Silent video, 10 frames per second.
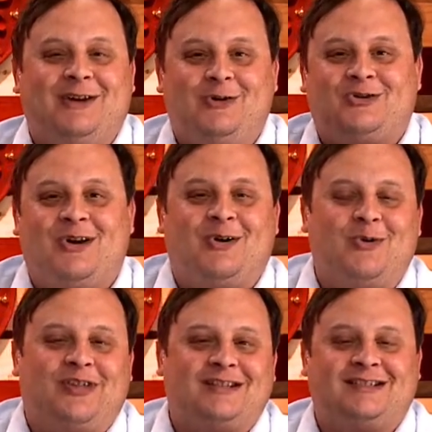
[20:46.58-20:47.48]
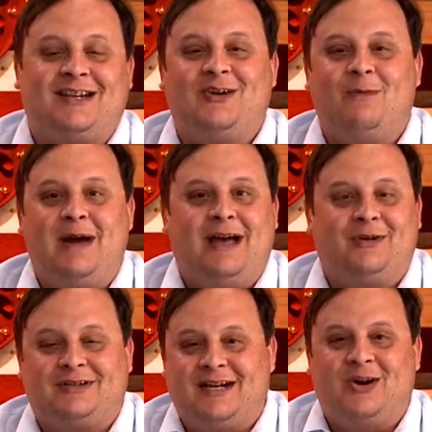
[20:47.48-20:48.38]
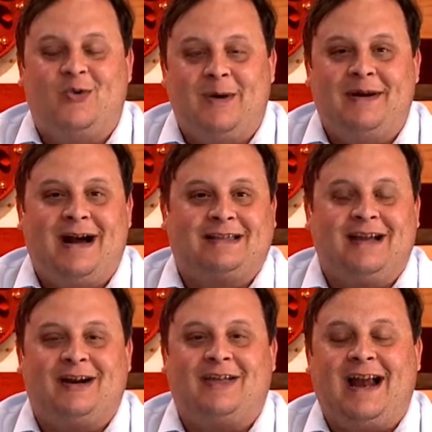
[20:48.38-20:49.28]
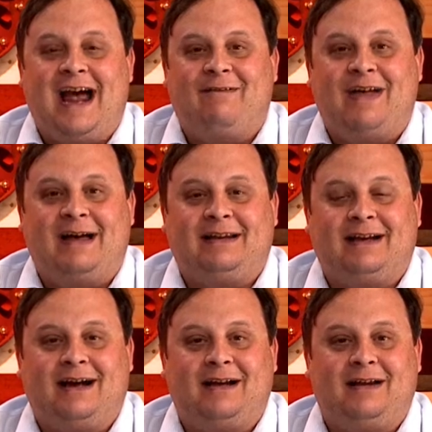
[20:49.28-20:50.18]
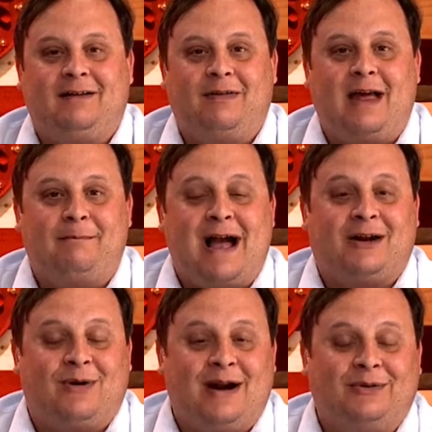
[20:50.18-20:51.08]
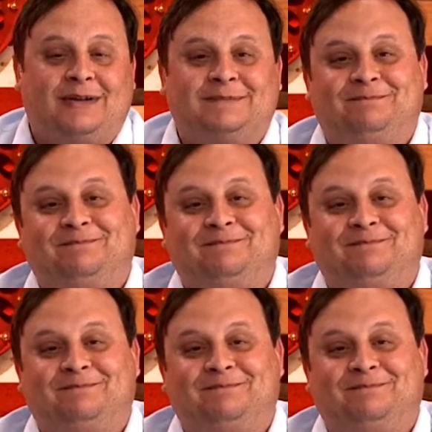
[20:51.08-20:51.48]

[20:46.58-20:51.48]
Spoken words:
Do you struggle with us single men or single women out there that have that background?